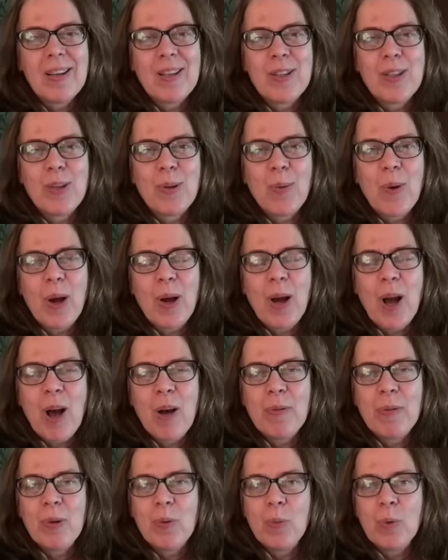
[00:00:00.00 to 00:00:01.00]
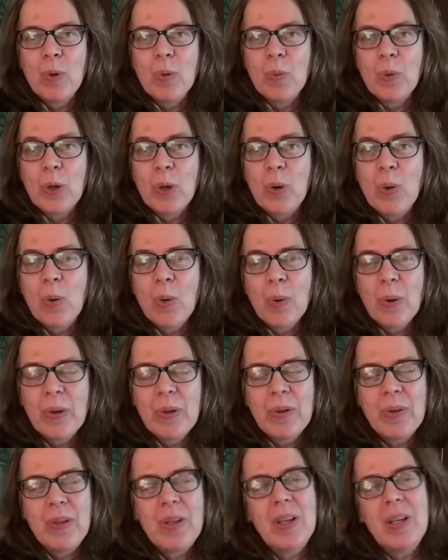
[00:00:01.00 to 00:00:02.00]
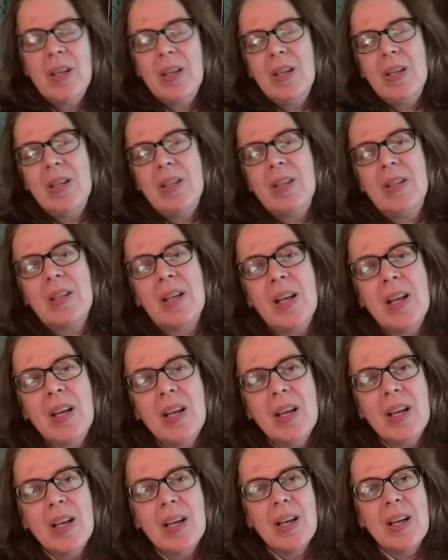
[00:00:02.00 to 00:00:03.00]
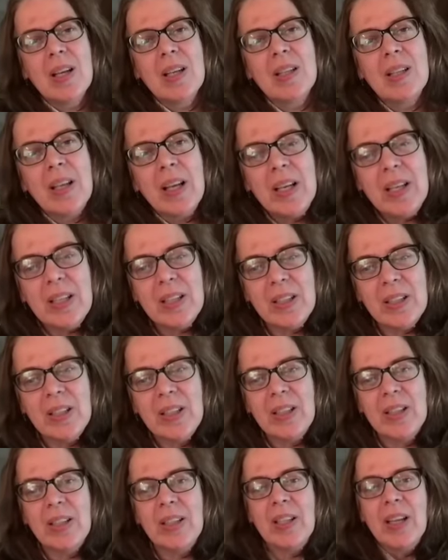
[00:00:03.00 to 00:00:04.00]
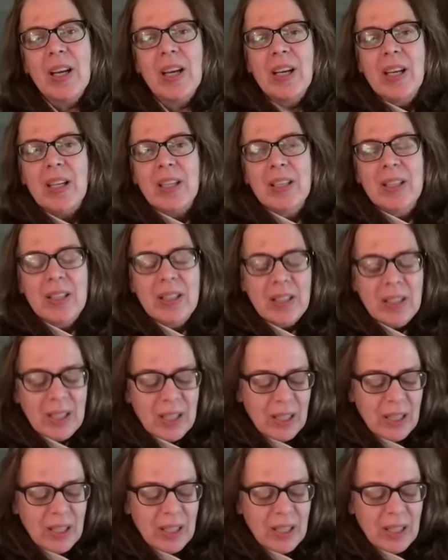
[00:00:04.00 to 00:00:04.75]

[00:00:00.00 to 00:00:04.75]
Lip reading: so I often will record these late into the night.